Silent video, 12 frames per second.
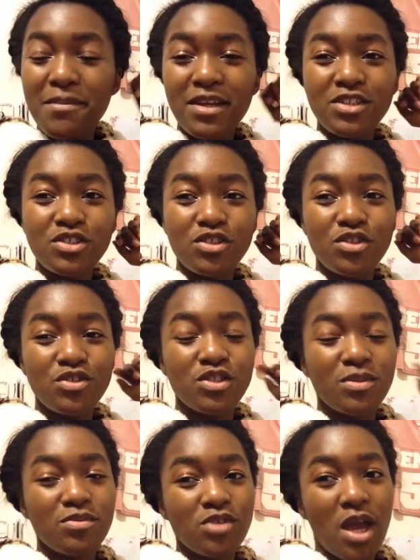Make sure to
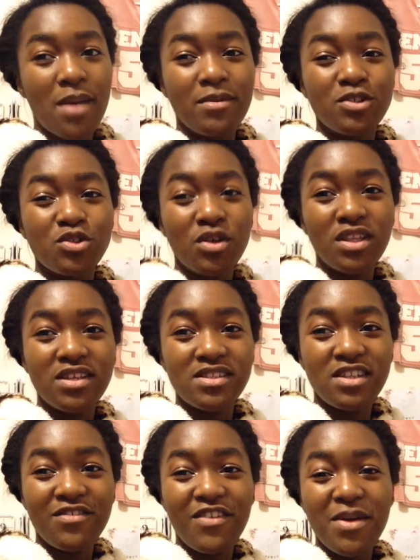subscribe and join the
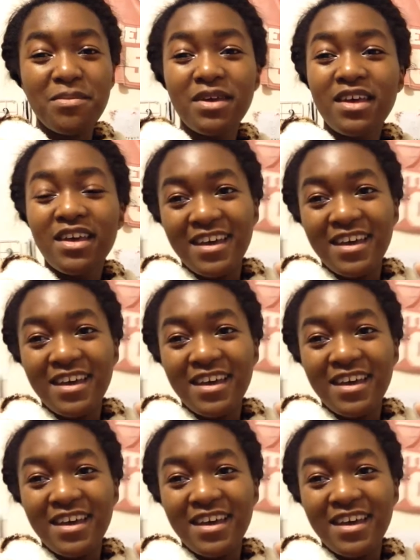Hazina fam.